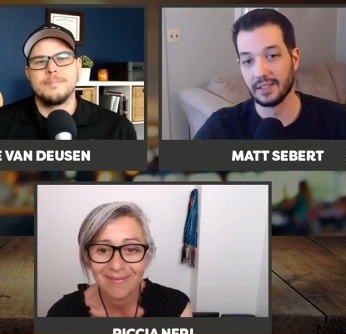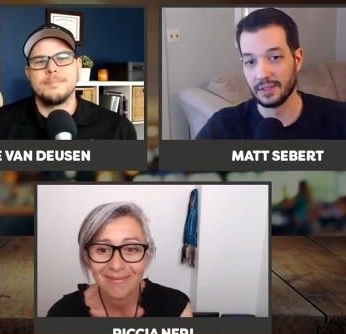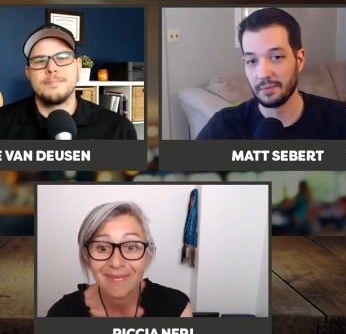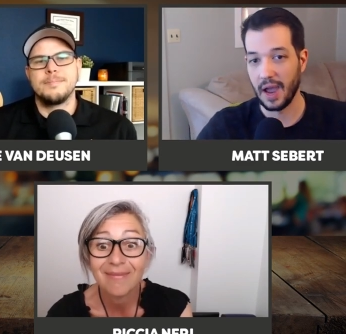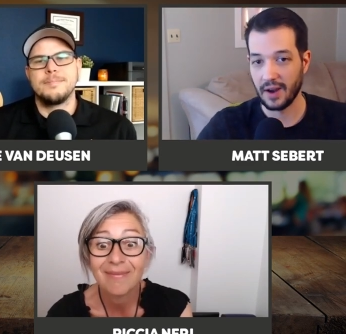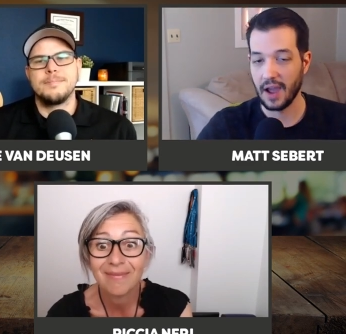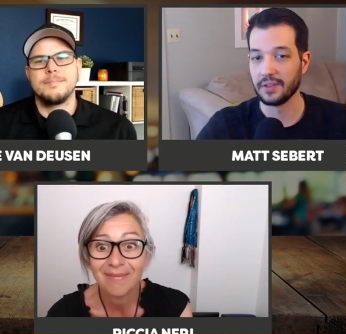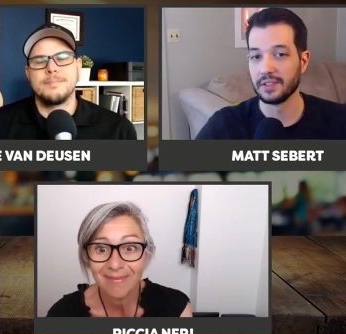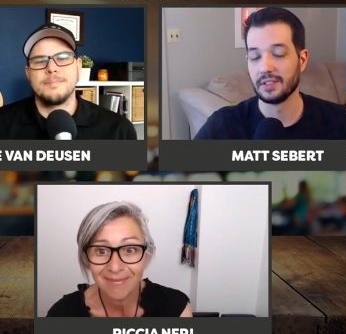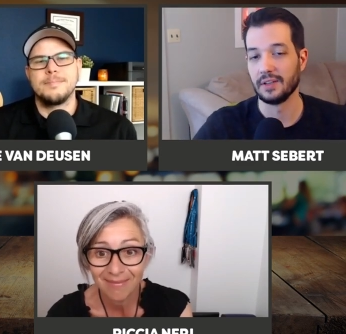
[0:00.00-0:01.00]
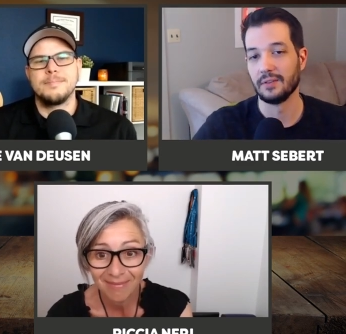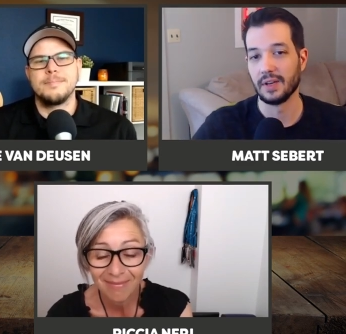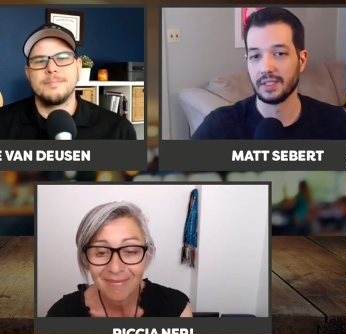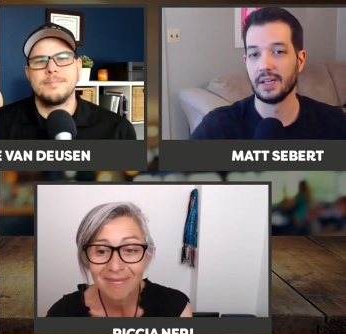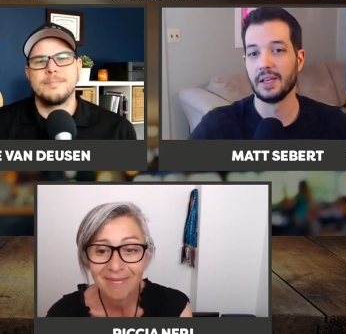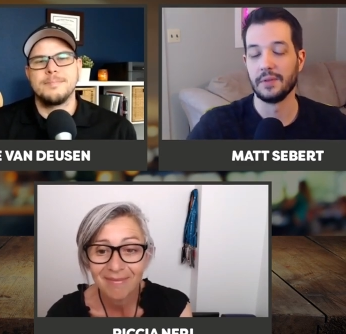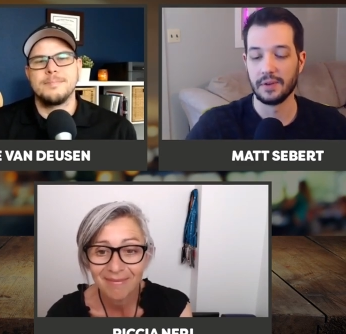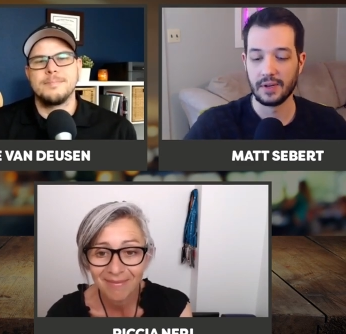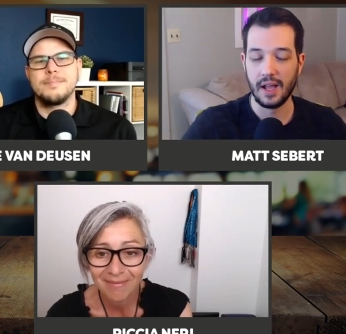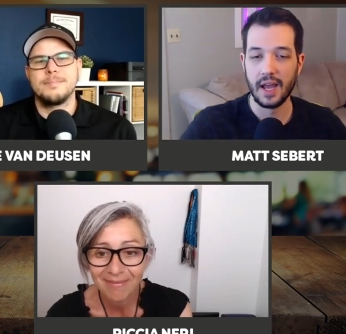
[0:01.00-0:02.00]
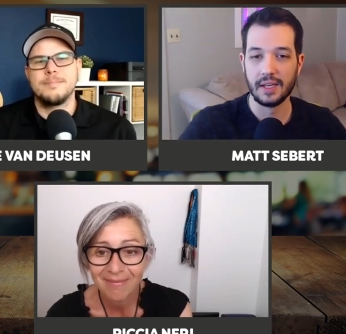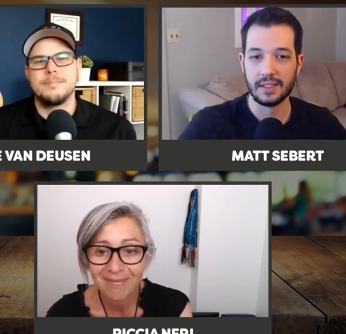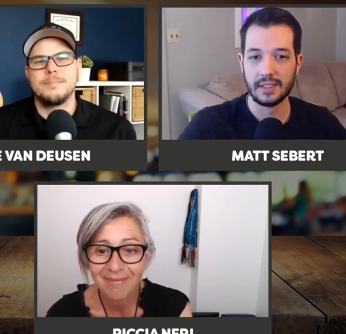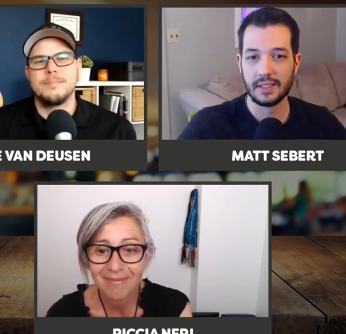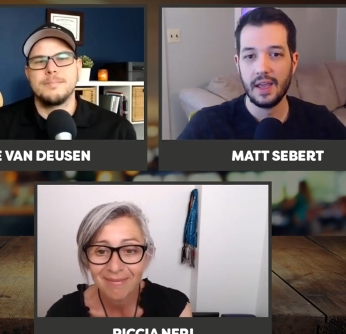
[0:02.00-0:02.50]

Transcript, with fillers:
Speaker 1: This is about how this is going to resonate with your clients.